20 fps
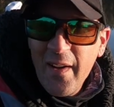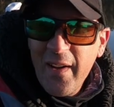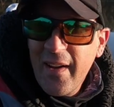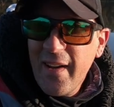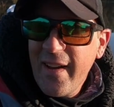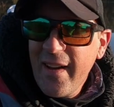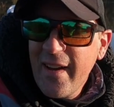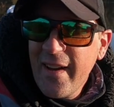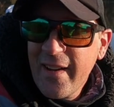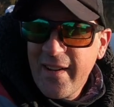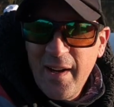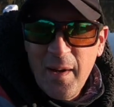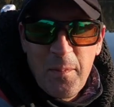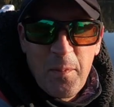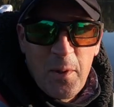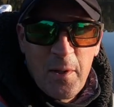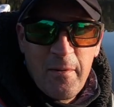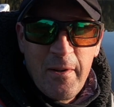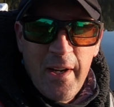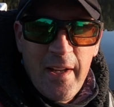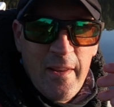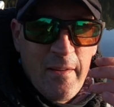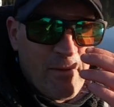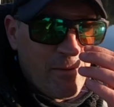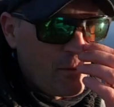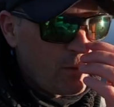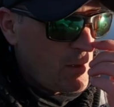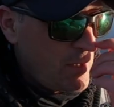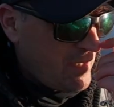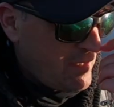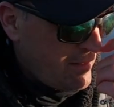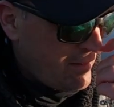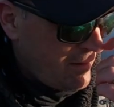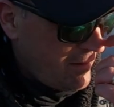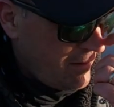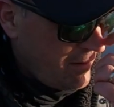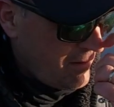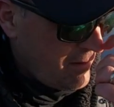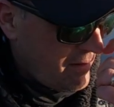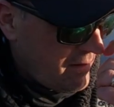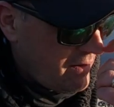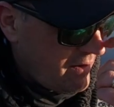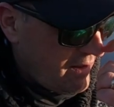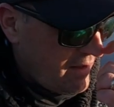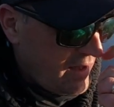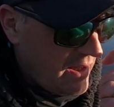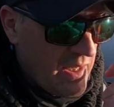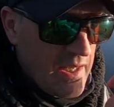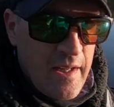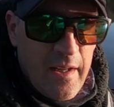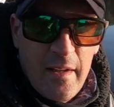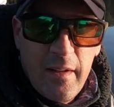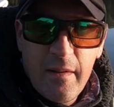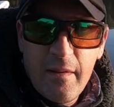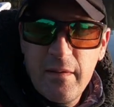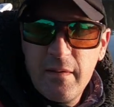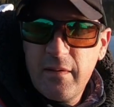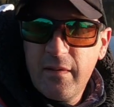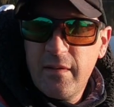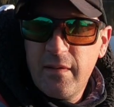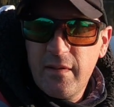uh, a couple around the 42 and